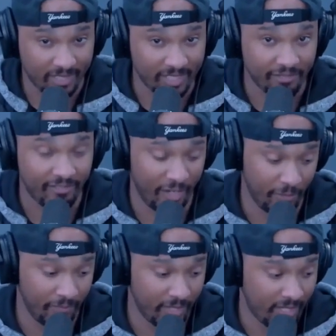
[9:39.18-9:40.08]
this
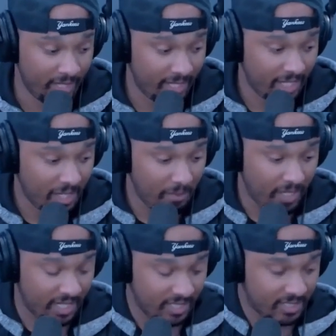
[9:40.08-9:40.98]
film
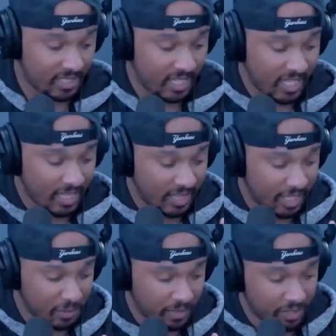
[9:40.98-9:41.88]
because
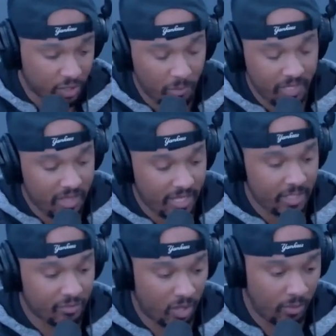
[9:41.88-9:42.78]
there's been so many
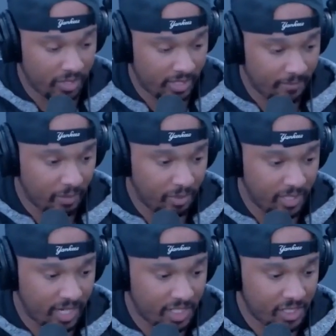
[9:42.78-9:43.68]
things wrong with it.
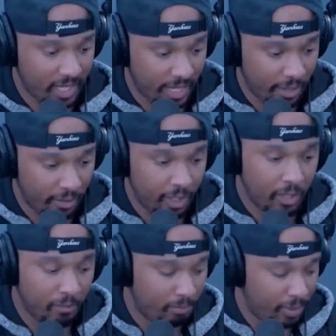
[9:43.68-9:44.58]
Production hell,
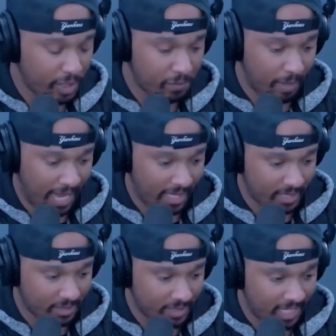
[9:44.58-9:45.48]

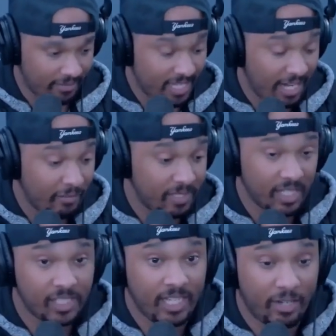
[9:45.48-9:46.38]
pushbacks, not even
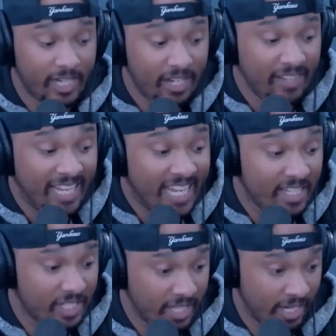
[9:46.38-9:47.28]
production hell. I can't even
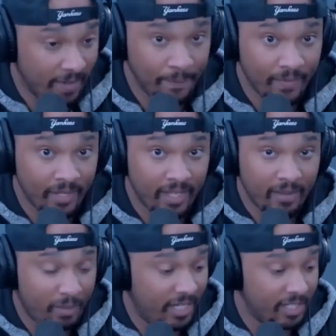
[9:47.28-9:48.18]
get to there
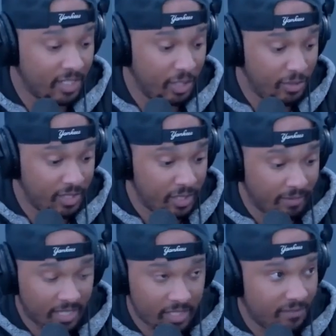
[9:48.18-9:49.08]
because they're losing
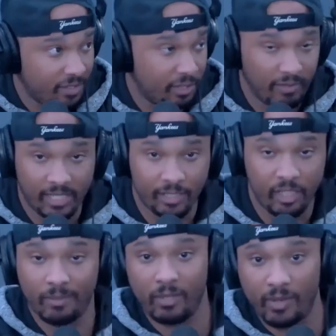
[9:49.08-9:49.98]
director after director.
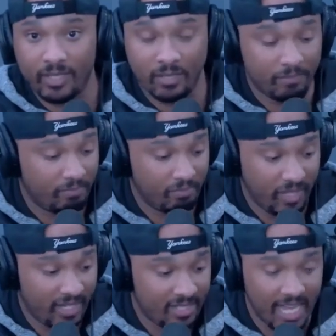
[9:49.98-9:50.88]
Nobody wants to
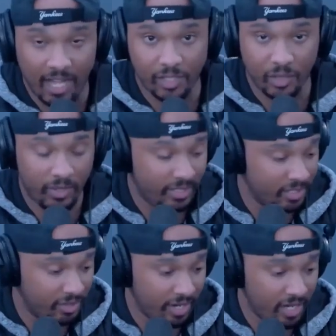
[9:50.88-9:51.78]
get attached to it.
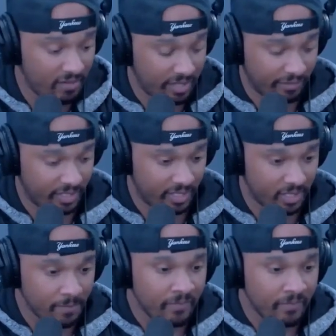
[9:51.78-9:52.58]
There's creative differences.